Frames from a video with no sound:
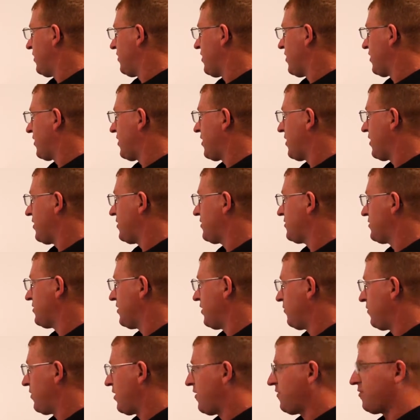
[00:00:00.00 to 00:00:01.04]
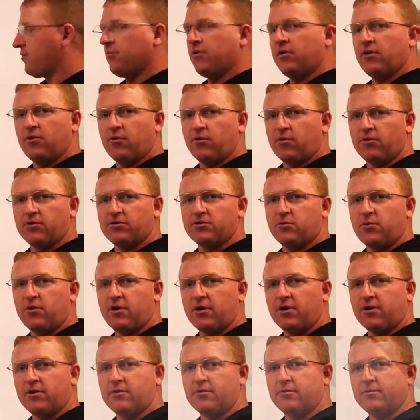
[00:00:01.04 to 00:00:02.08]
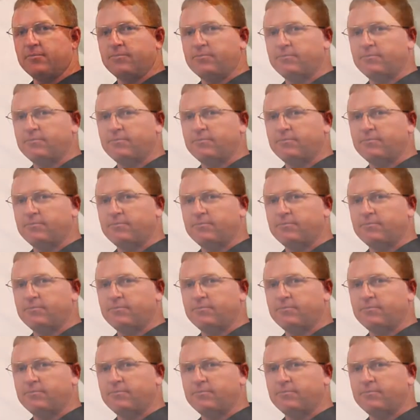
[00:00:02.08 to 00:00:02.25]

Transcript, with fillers: in that case, it would have to be the orange wire.